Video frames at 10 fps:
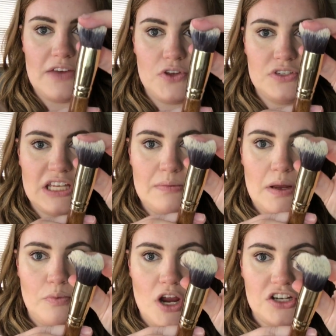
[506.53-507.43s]
If you see, my
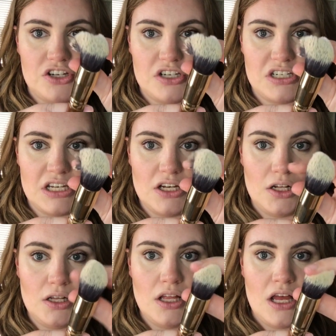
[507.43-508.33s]
brush
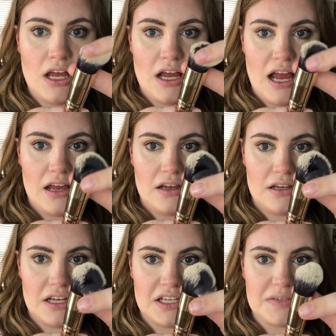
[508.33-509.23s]
still
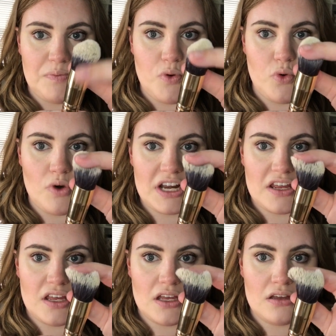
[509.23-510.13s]
is
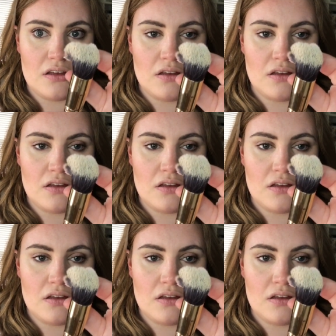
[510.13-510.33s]
pretty